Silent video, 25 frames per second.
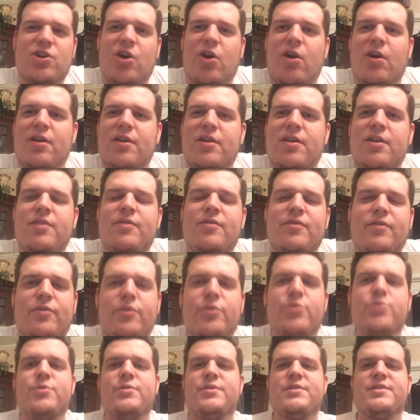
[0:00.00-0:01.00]
dark
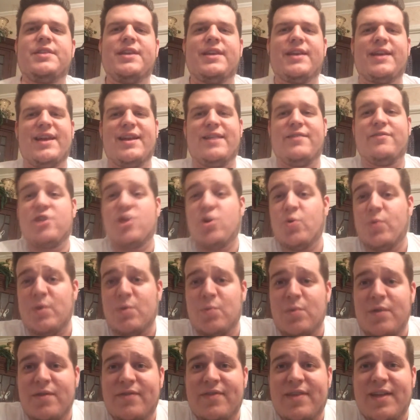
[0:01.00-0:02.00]
fruits that kind of go
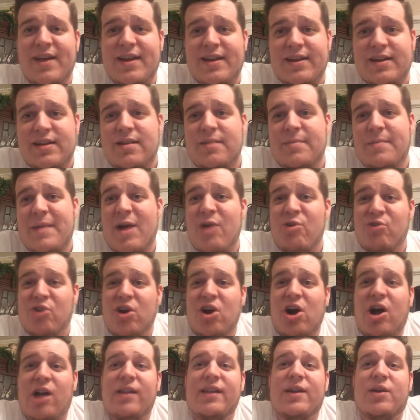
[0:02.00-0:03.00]
in with that
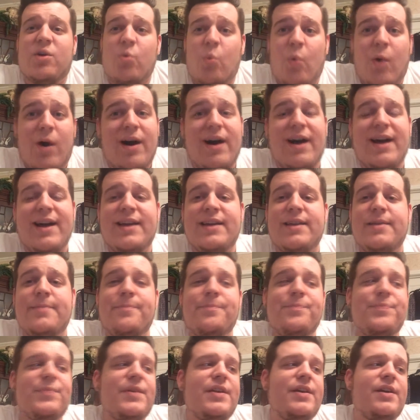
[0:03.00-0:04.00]
alcoholic wine,
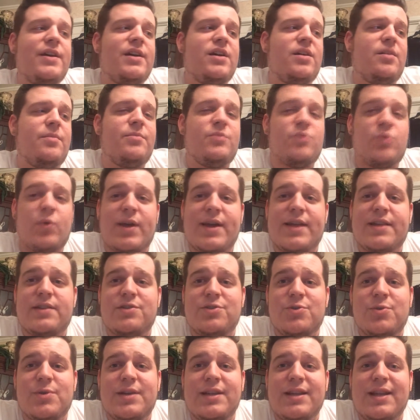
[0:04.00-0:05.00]
twang
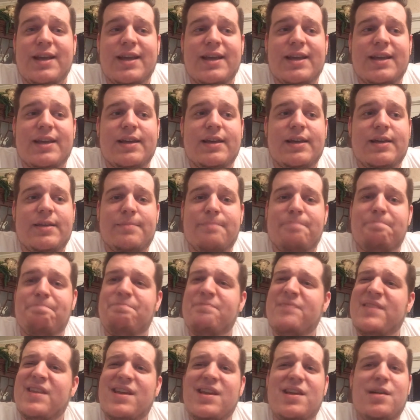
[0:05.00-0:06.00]
to it, like
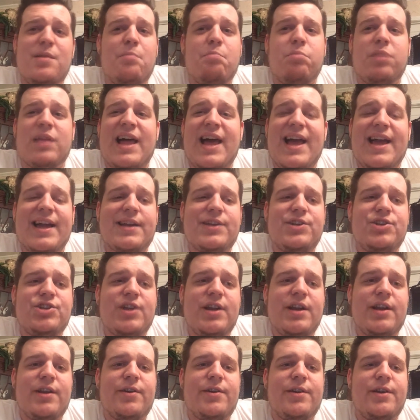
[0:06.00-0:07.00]
black
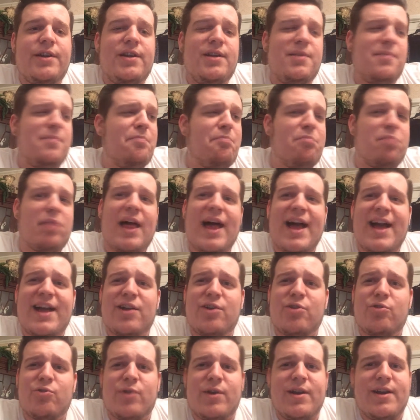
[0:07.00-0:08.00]
cherry,
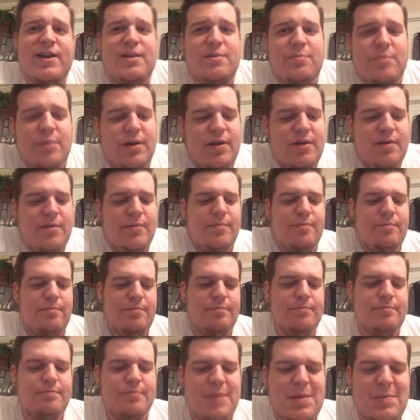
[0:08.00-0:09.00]
black grape,
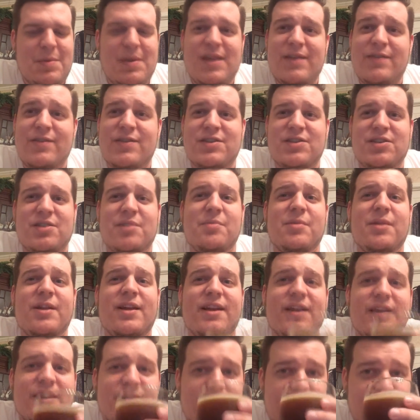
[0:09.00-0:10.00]
maybe even some
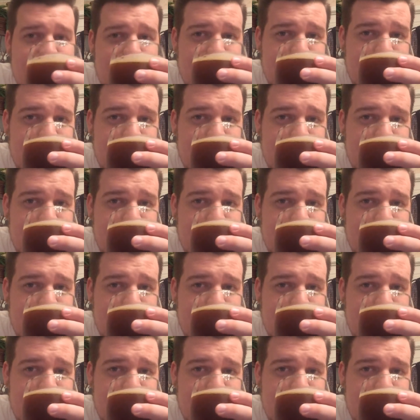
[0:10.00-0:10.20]
like